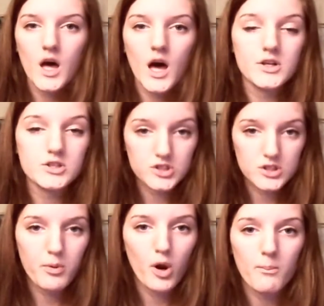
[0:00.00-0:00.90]
understood
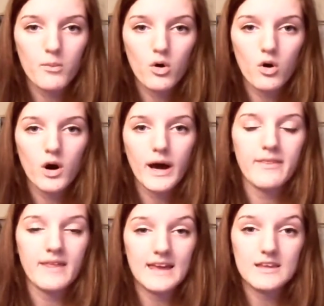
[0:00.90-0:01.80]
the plot more,
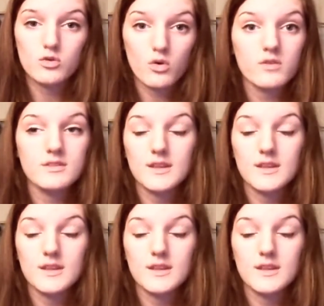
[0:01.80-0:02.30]
and they thought,